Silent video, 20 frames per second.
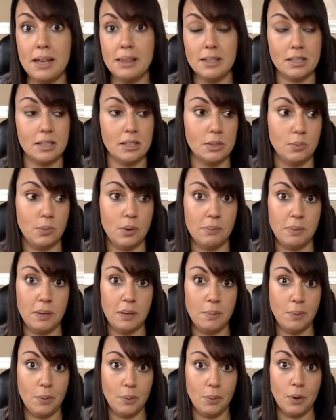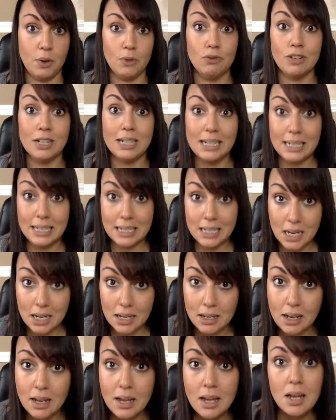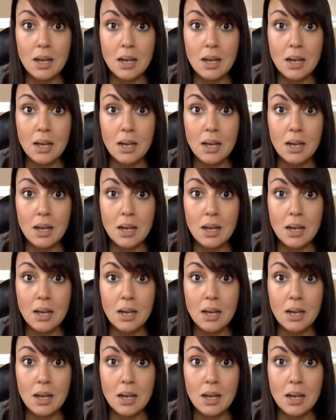This is what people were reading on